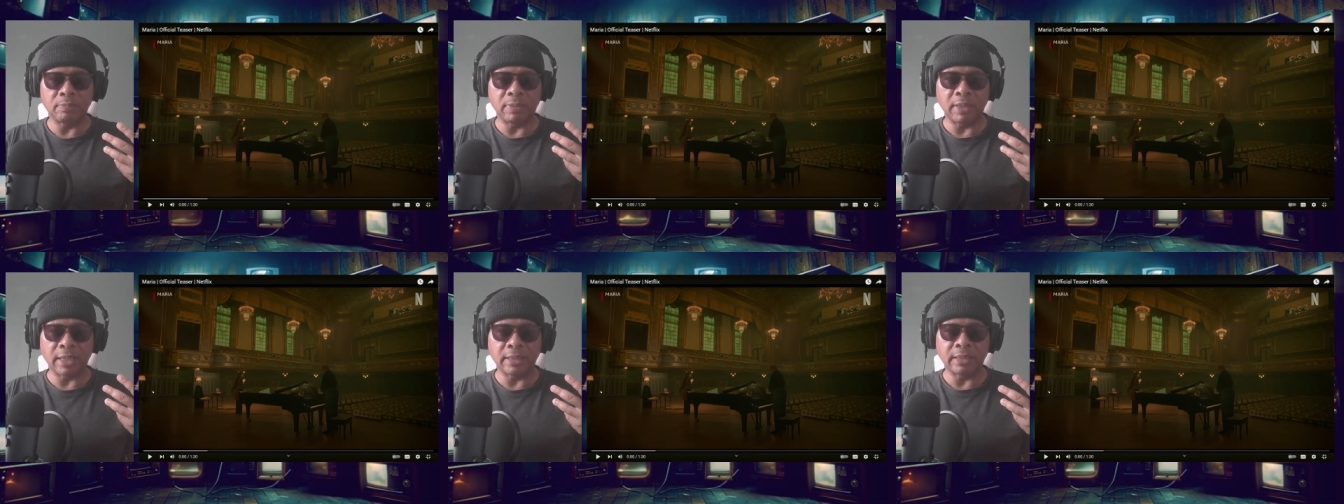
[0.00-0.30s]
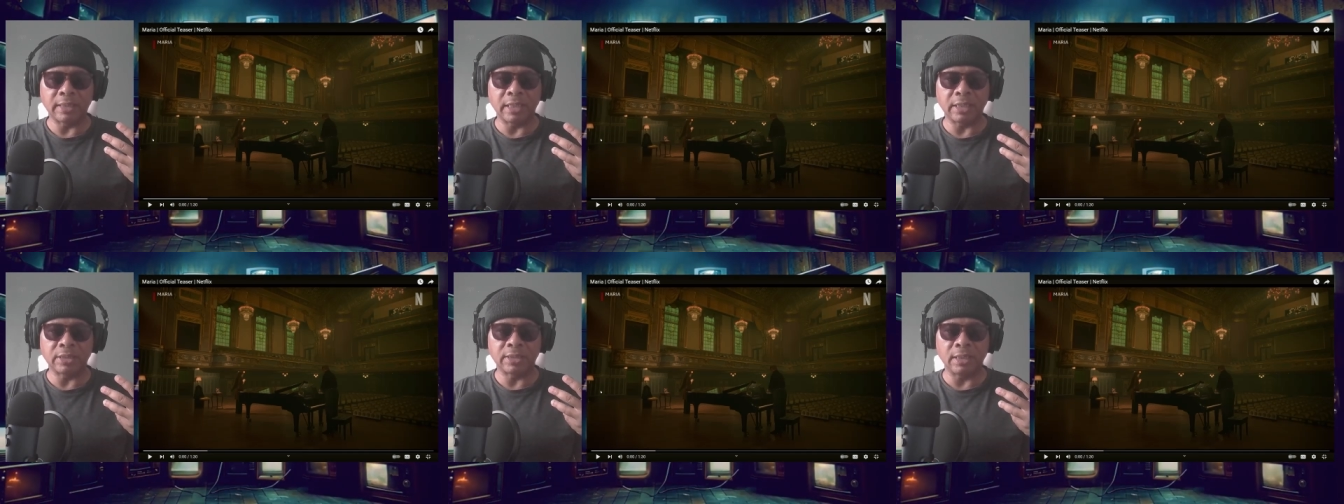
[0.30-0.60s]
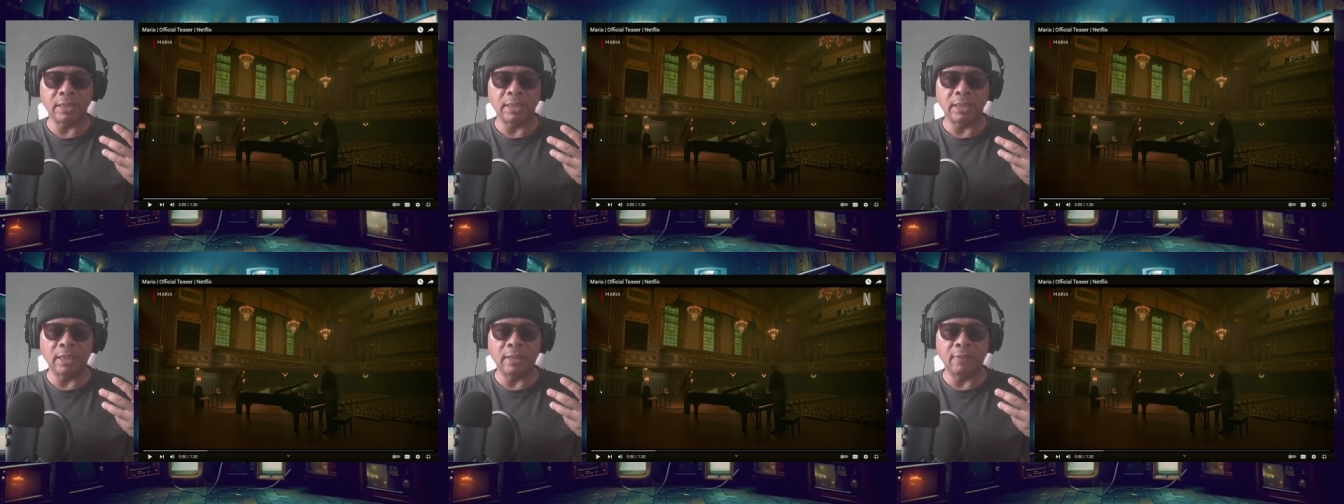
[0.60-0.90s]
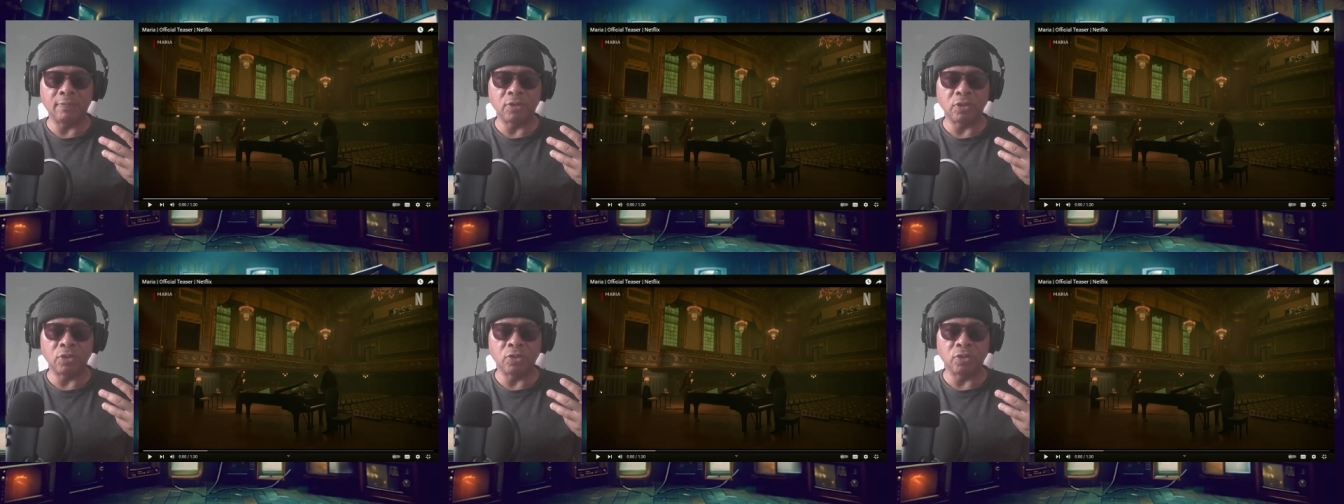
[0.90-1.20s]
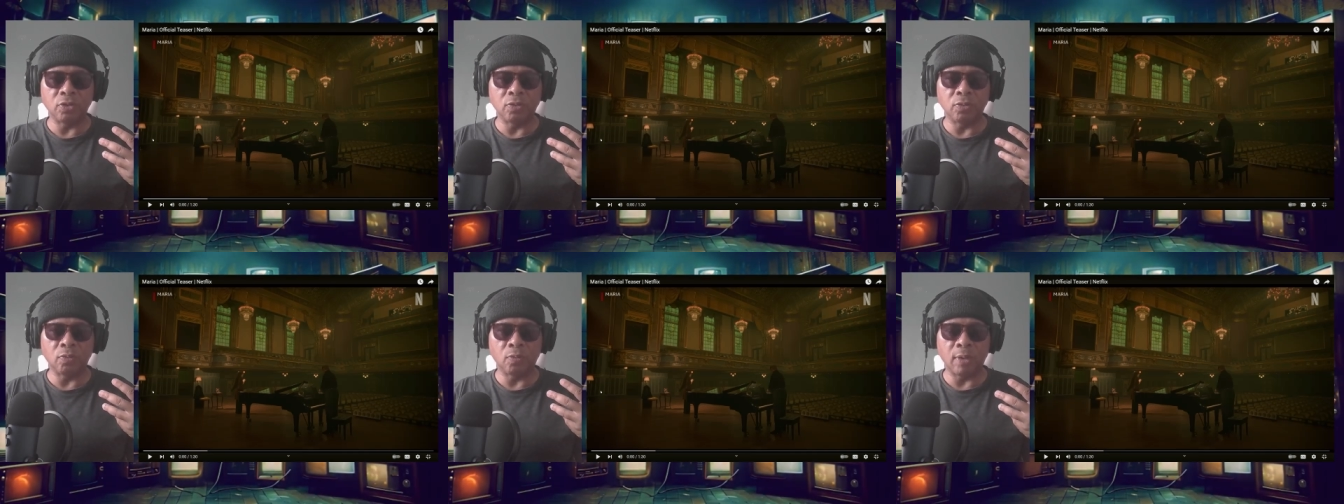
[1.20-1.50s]
But I think she loved to
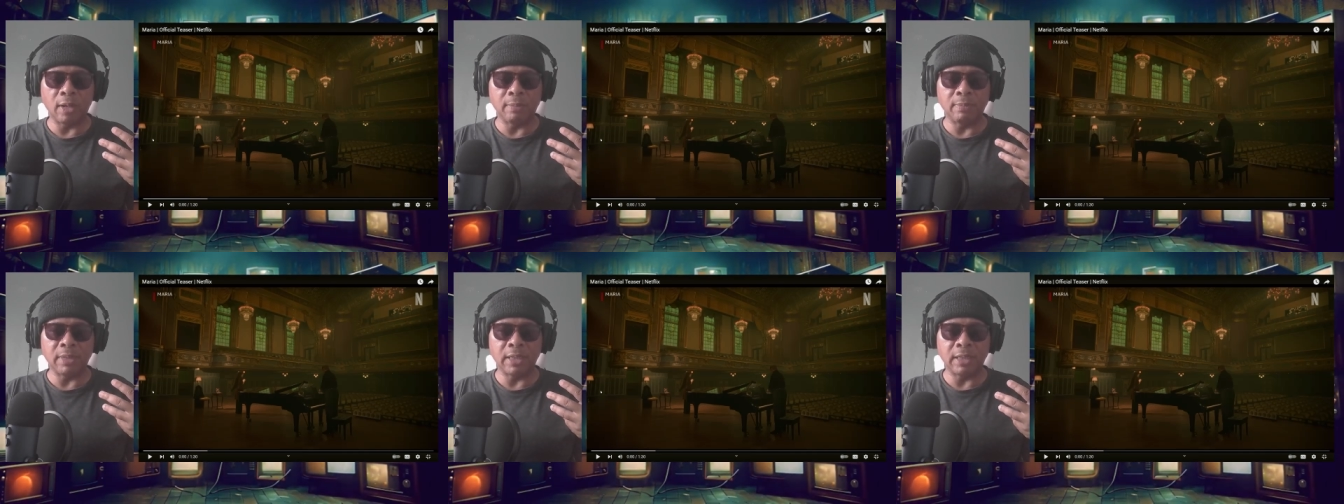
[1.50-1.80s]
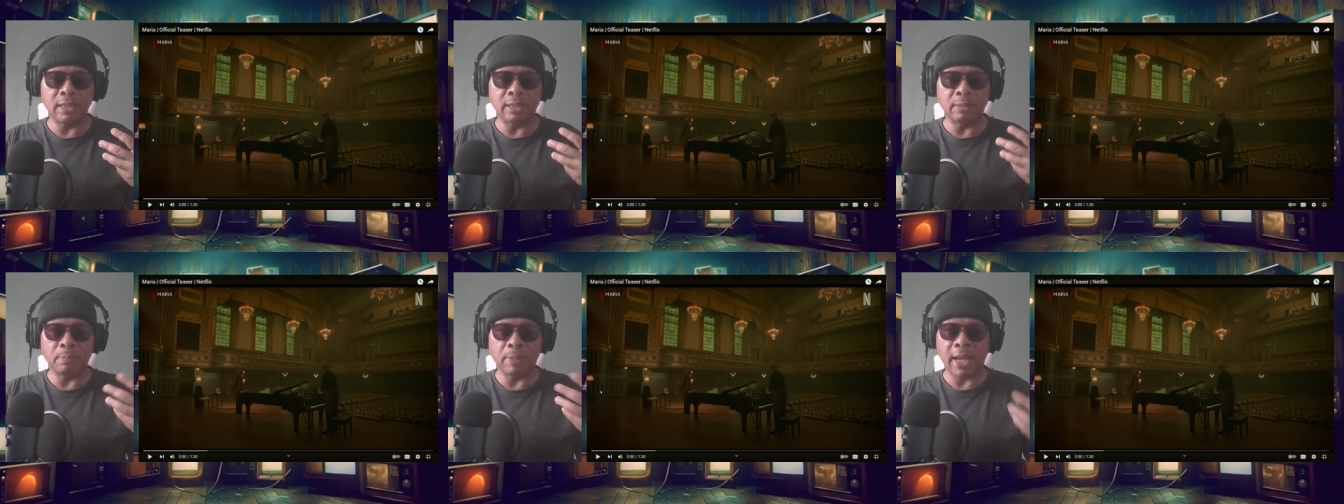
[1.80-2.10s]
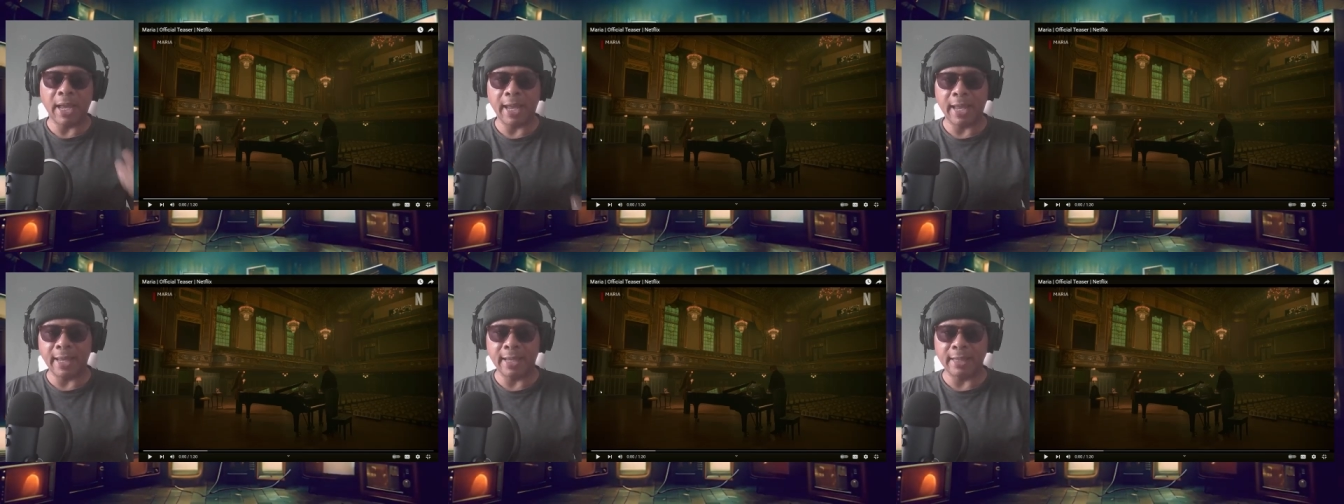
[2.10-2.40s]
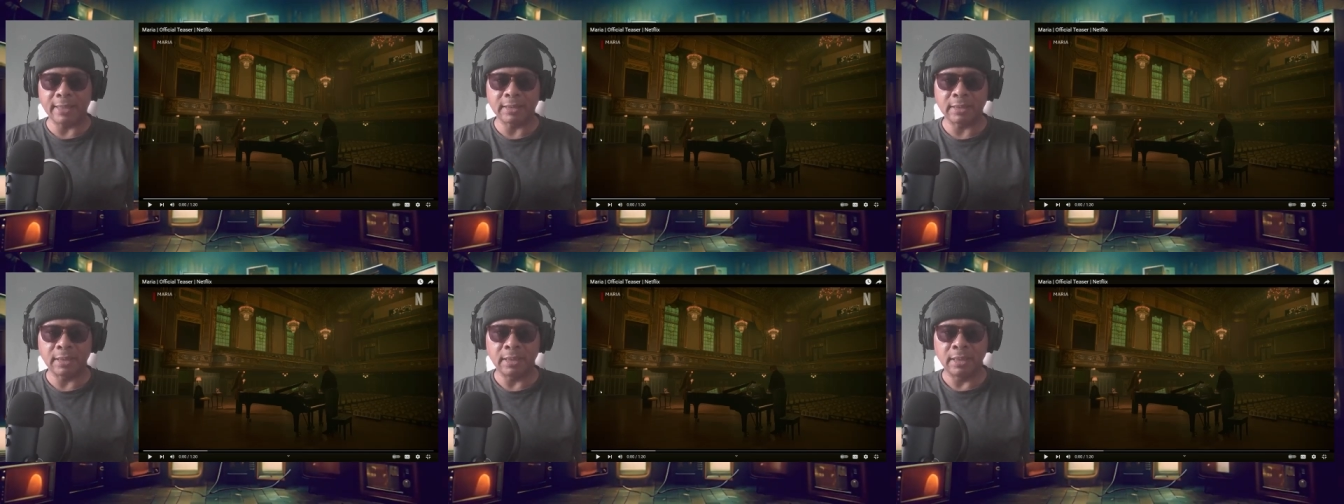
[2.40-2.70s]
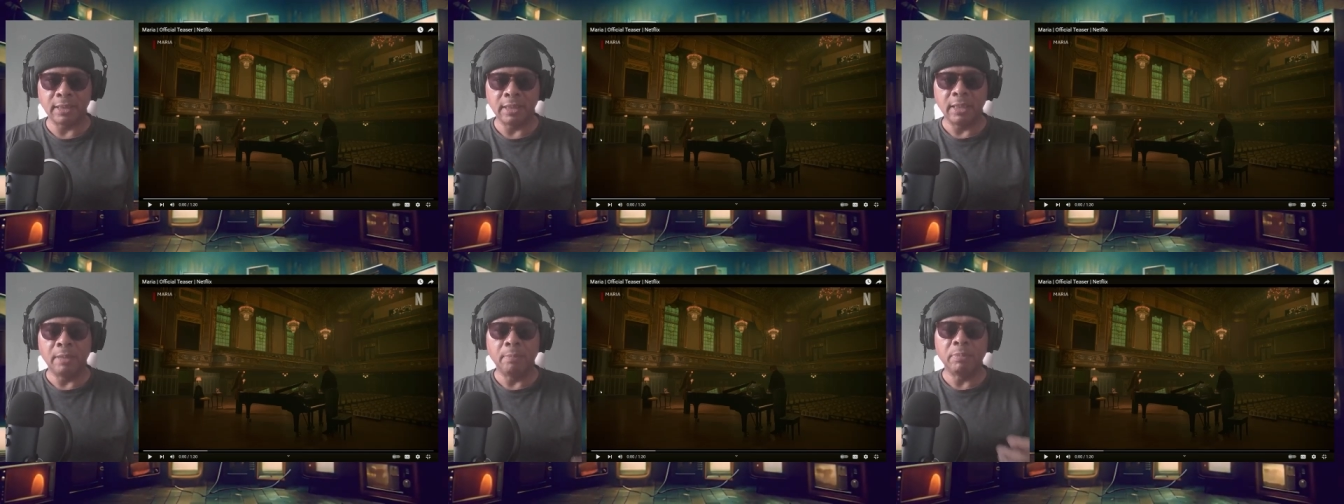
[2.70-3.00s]
do women in the past,
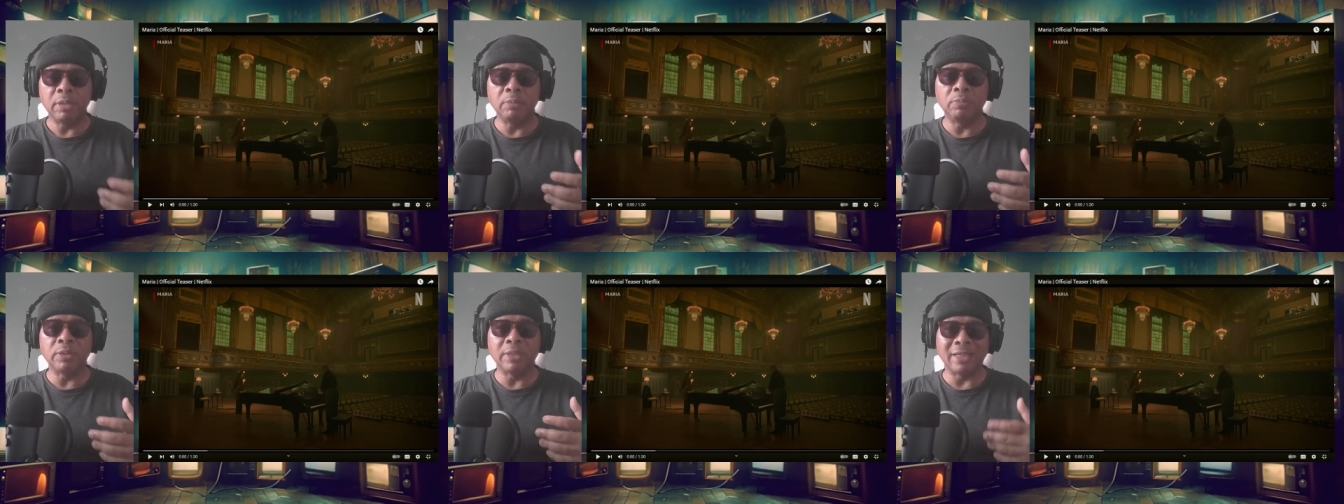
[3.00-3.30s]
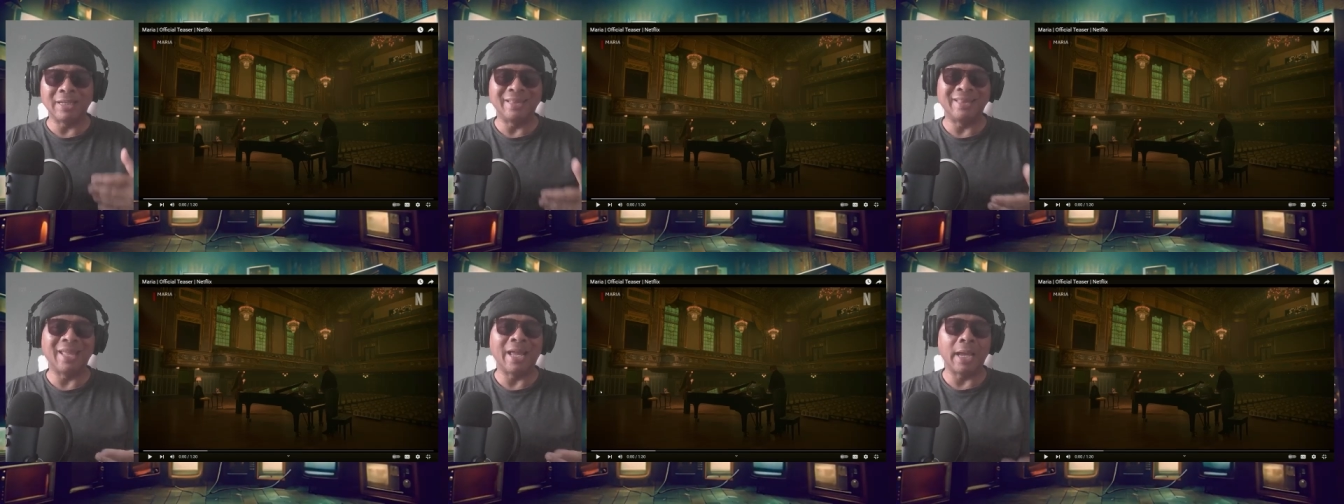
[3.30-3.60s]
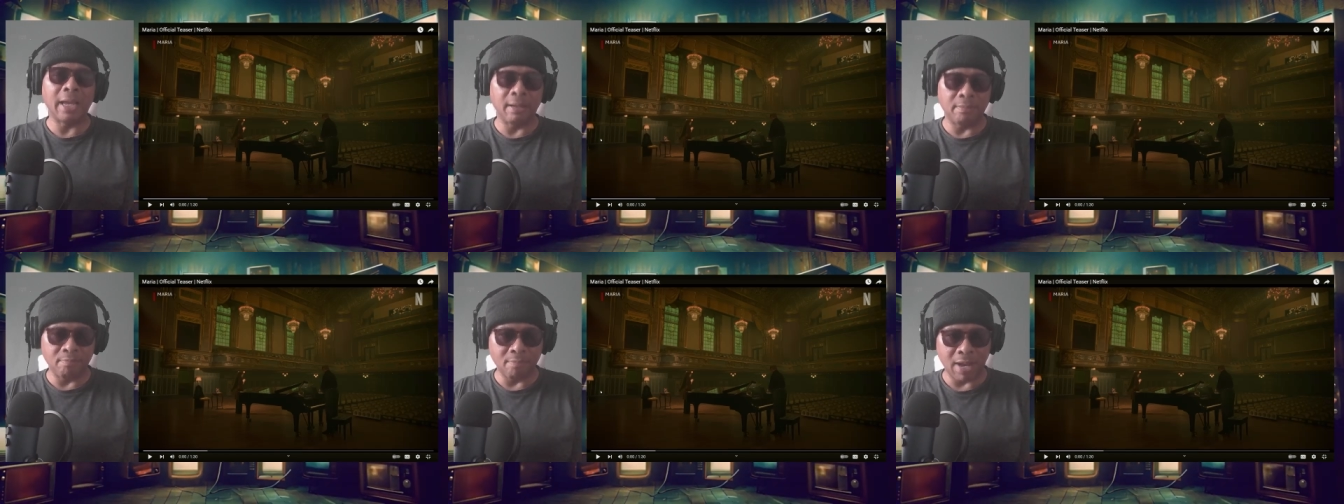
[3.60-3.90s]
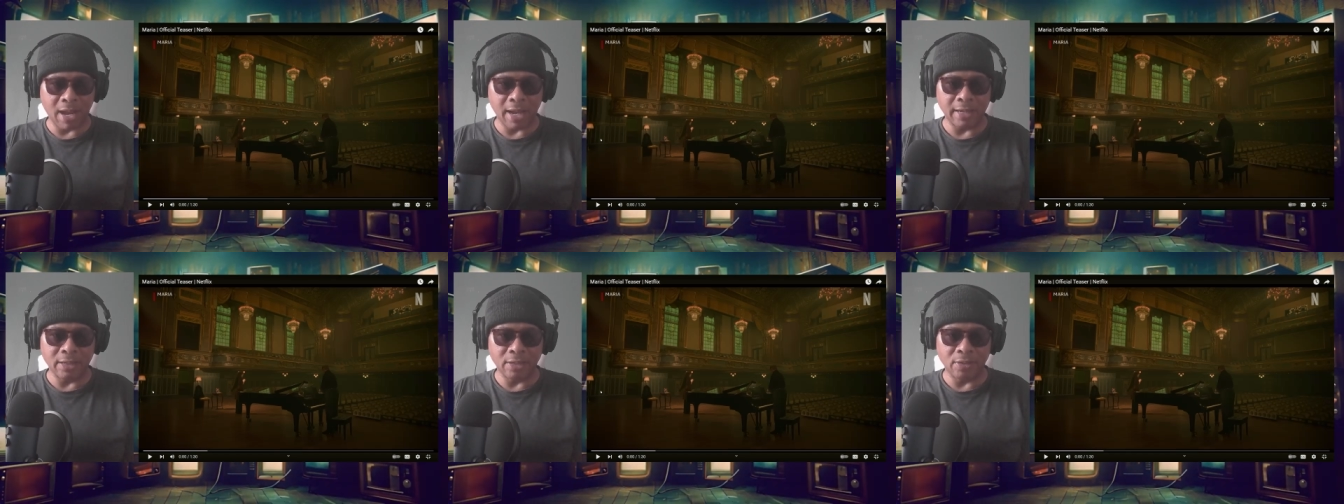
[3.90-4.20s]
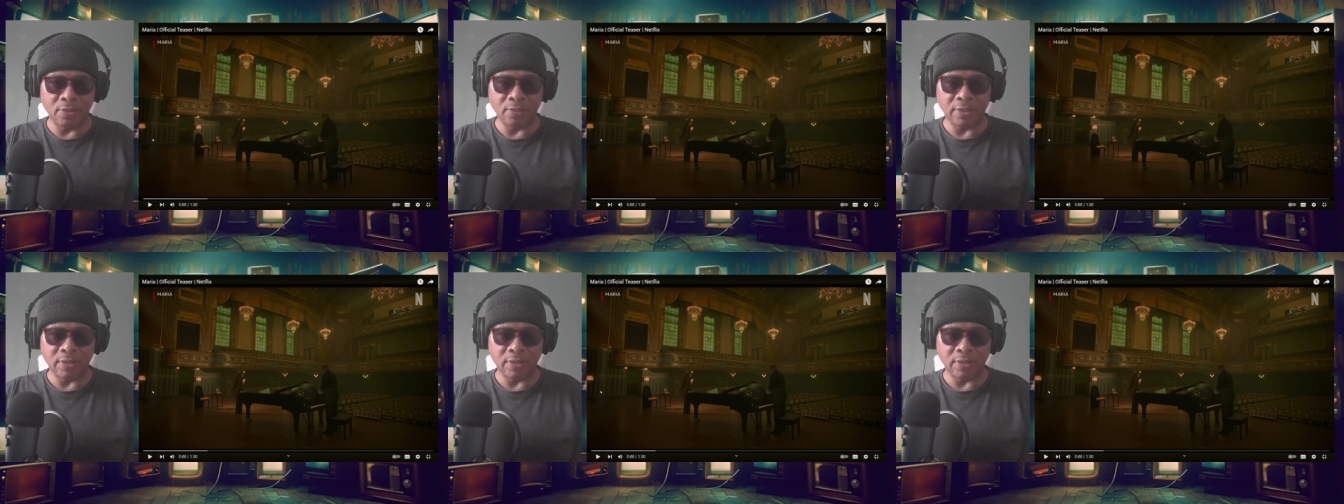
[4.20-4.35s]
people that they admire.